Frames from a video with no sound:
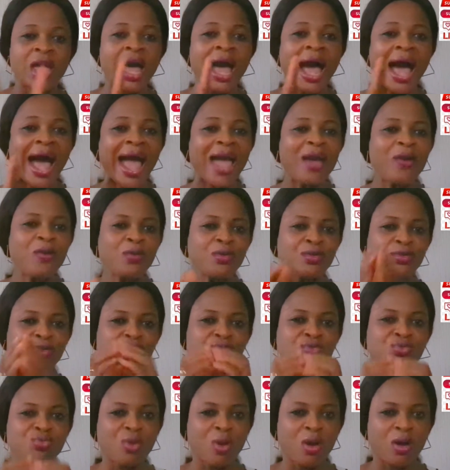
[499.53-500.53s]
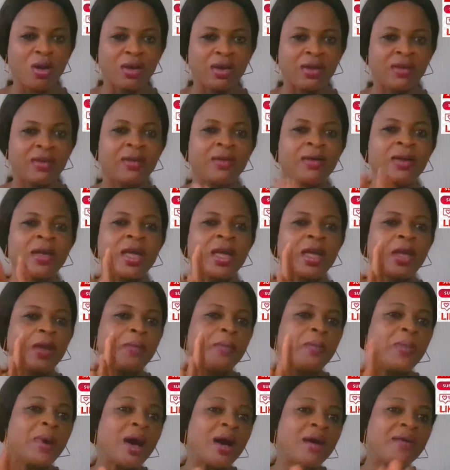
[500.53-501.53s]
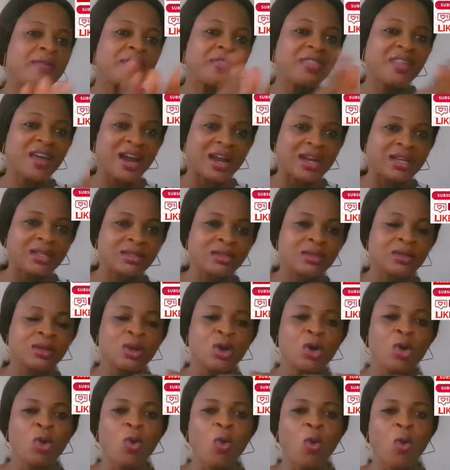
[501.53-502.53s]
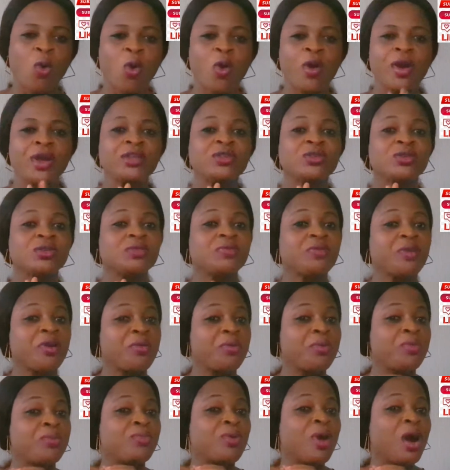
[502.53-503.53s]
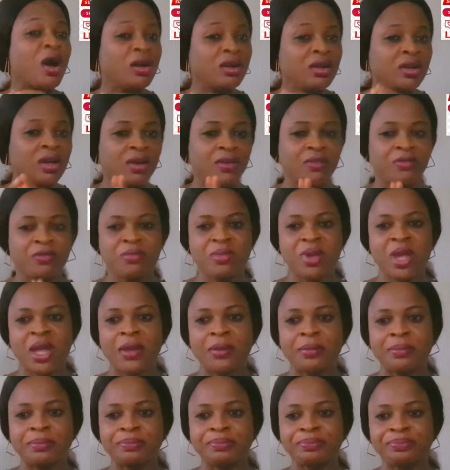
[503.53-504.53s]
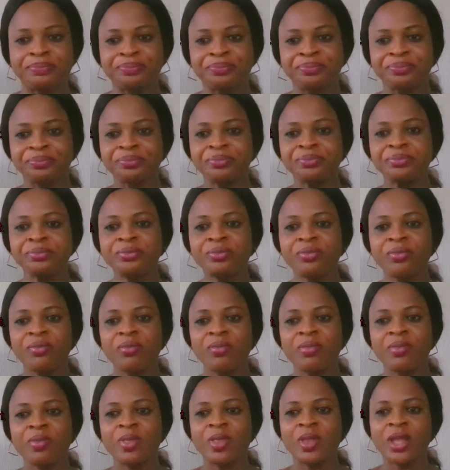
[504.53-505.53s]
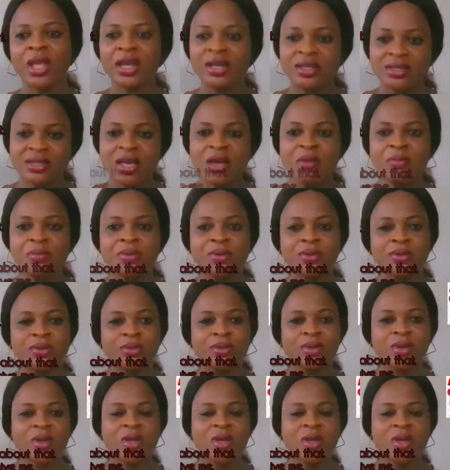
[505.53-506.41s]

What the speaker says: I was wrong about that, or it was very wrong of me. Example,